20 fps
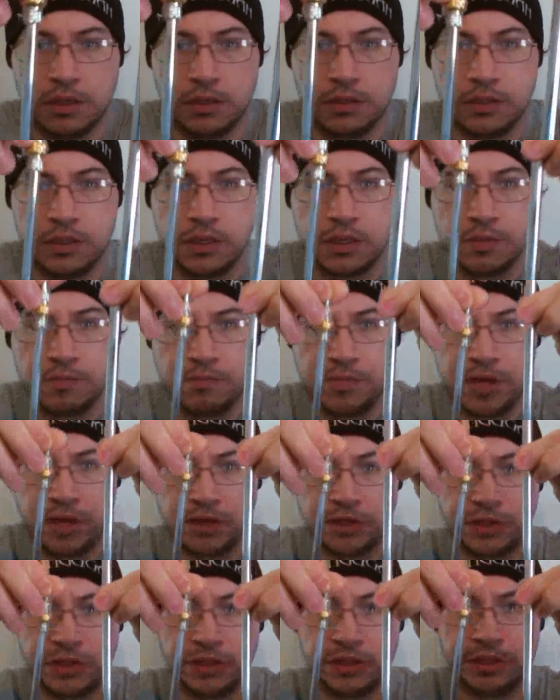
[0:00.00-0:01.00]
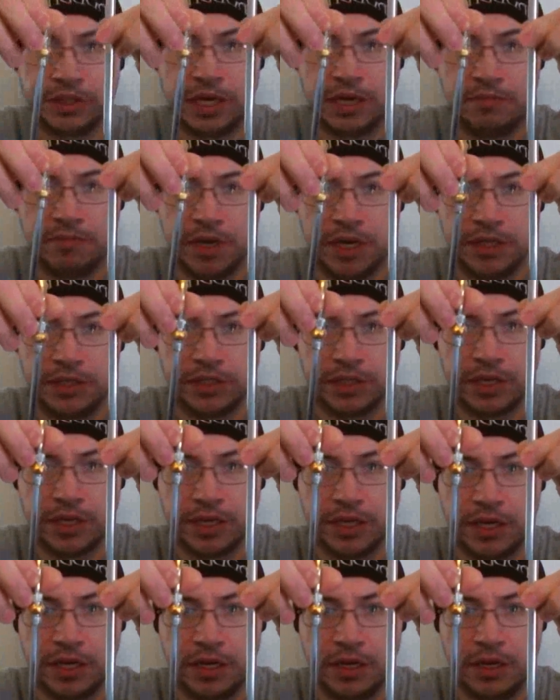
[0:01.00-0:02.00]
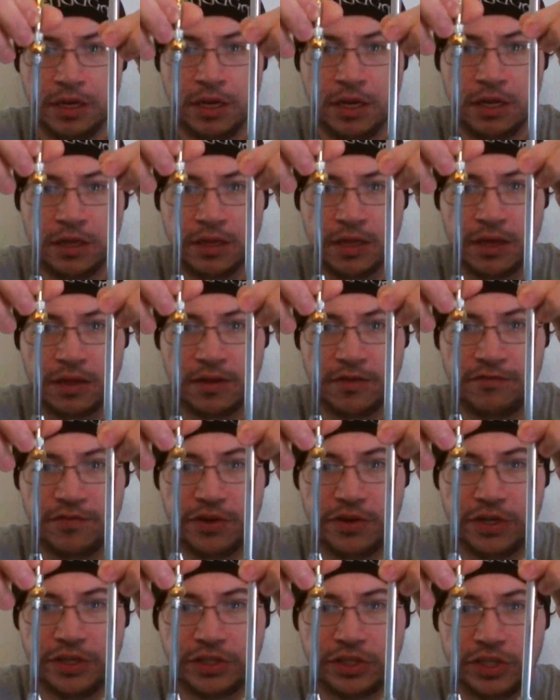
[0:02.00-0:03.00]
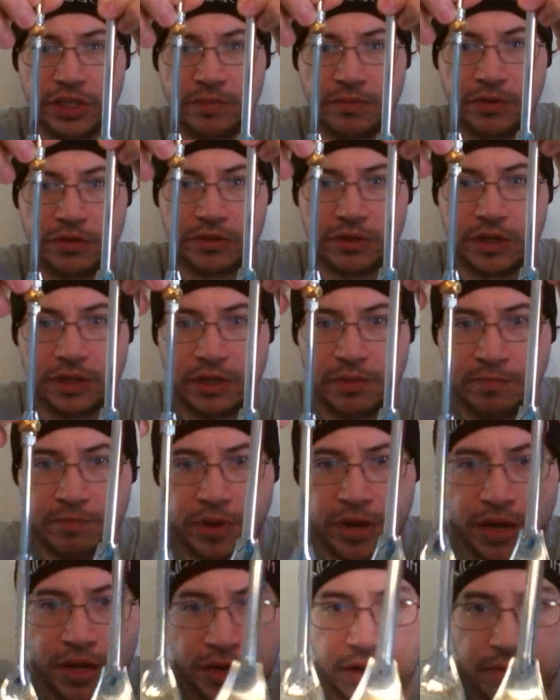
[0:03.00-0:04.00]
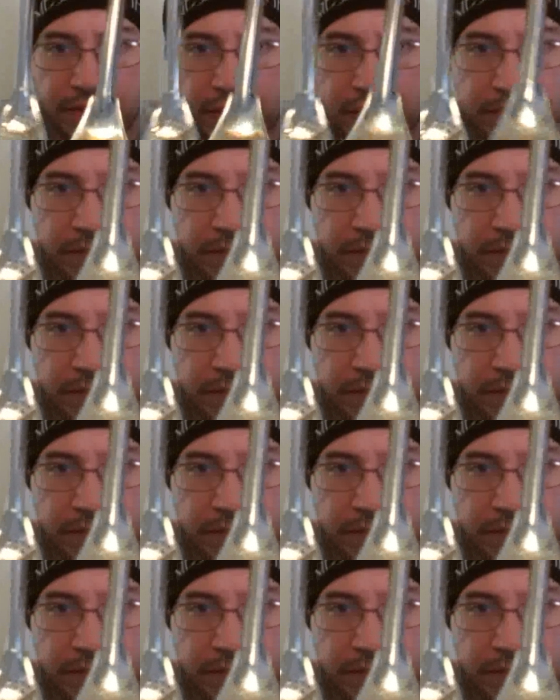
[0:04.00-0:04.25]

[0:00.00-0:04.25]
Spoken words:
See a comparison side by side. Now they're very similar on the bottom.